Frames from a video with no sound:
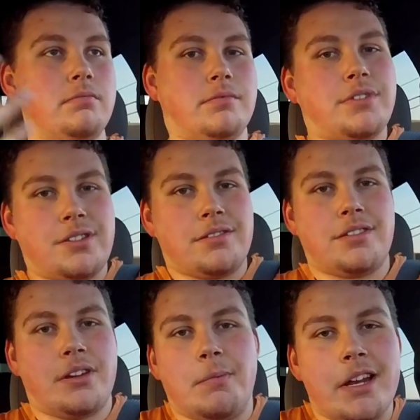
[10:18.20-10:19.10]

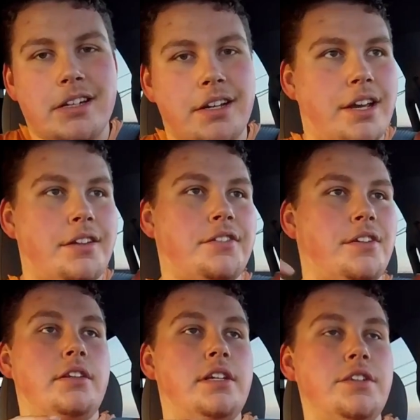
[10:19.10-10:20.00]
cement, I guess.
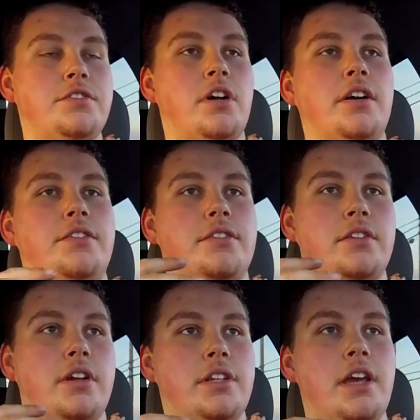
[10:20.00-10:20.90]
These trucks,
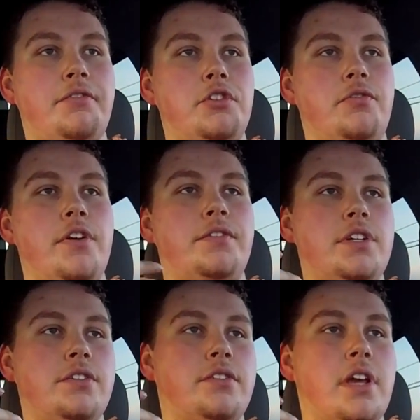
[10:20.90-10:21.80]
the
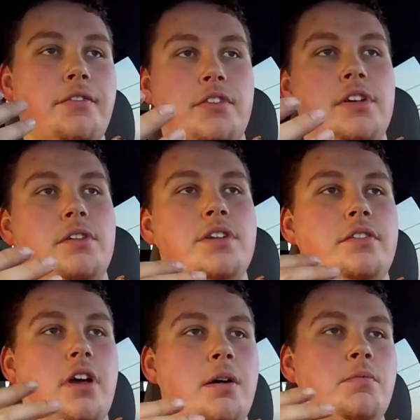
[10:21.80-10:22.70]
F-250s, the F-Series
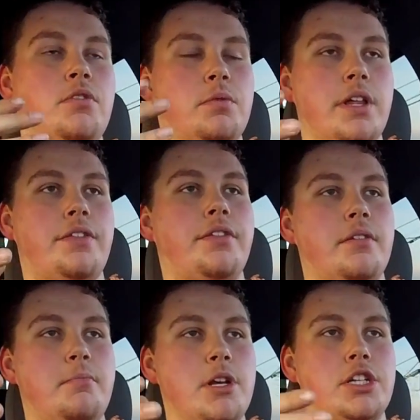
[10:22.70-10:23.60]
comes with
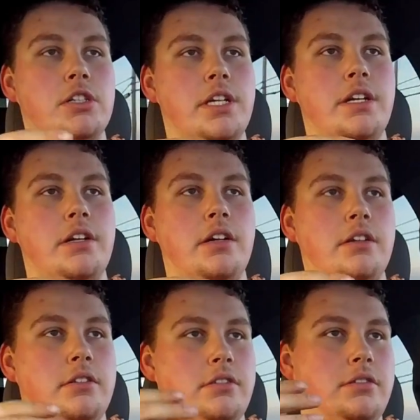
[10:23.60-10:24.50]
Michelin
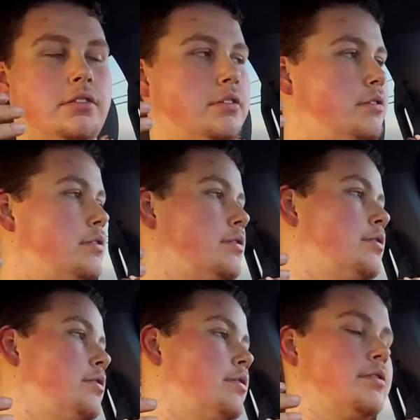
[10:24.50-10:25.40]

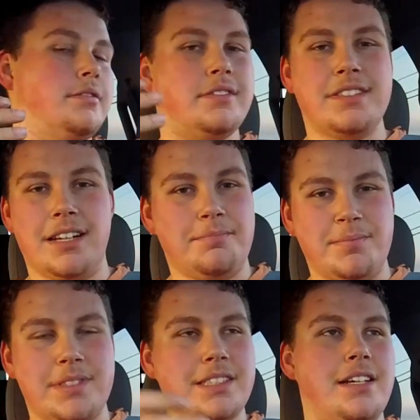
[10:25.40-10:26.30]

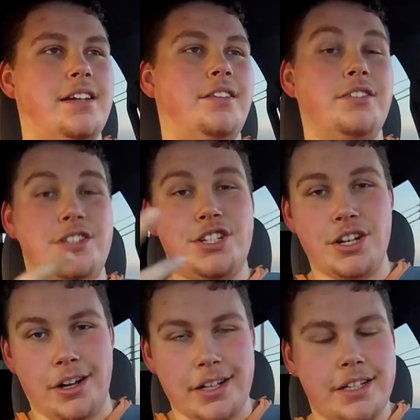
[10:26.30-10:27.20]
somethings. They're
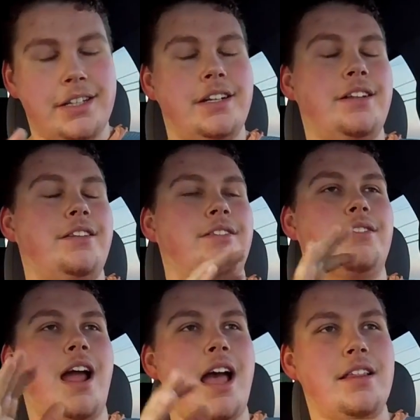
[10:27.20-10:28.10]
junk.
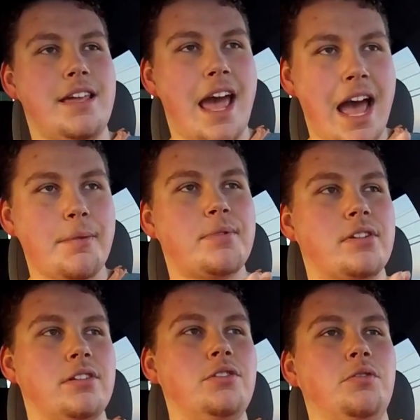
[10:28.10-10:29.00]
They're the
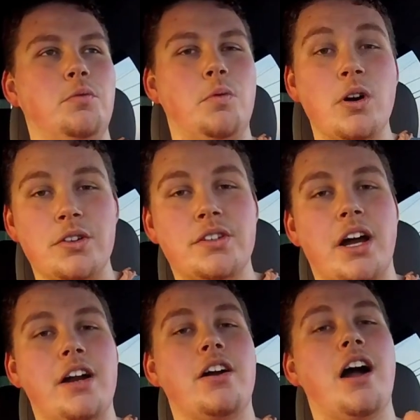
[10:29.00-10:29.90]
absolute worst
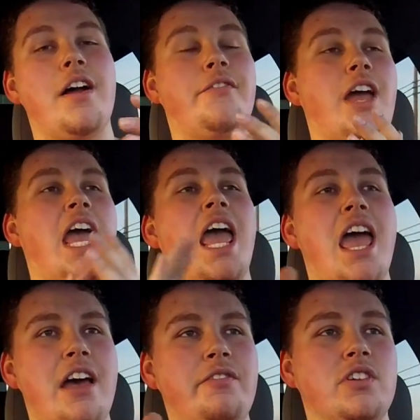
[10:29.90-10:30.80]
tire I've
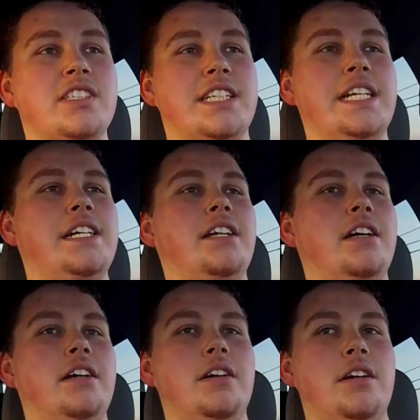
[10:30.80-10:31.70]
ever seen,
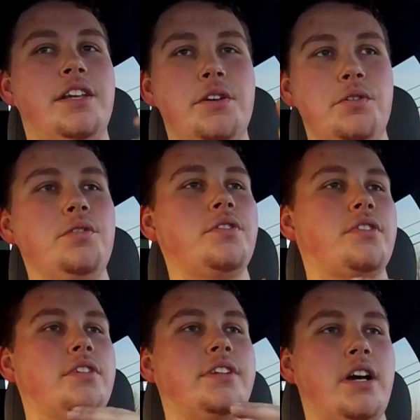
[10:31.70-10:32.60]

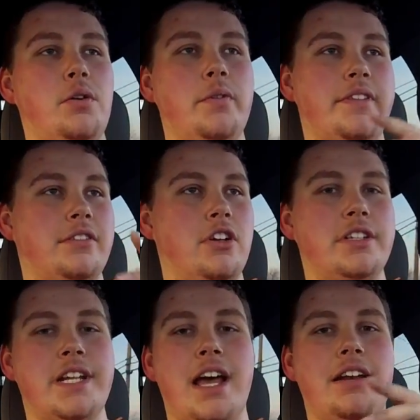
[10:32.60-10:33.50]
used, dealt with,
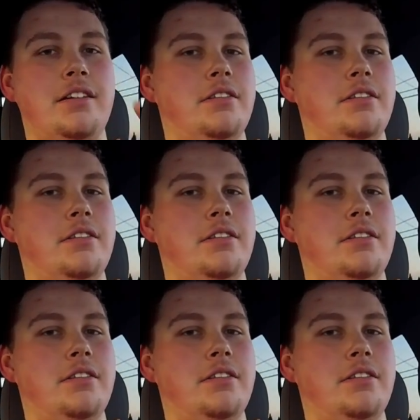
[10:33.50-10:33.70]
looked at.